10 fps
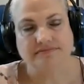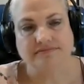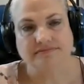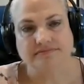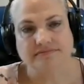
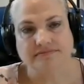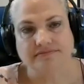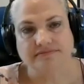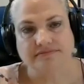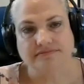
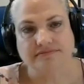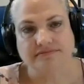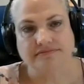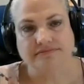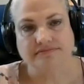
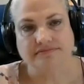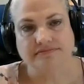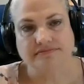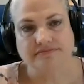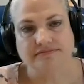
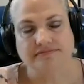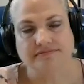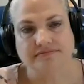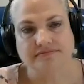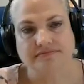
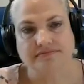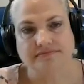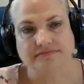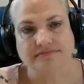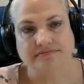
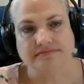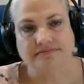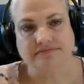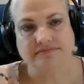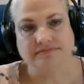
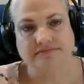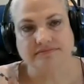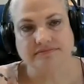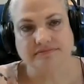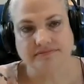
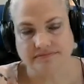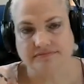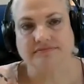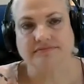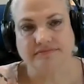
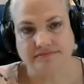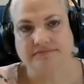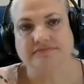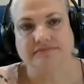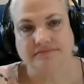
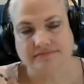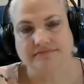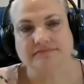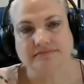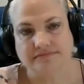
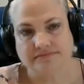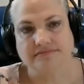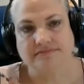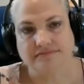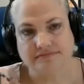
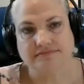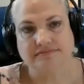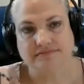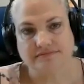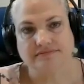
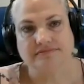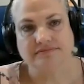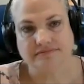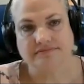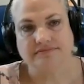
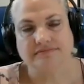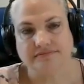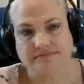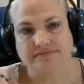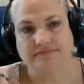
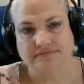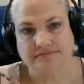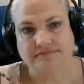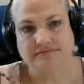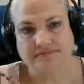[no speech]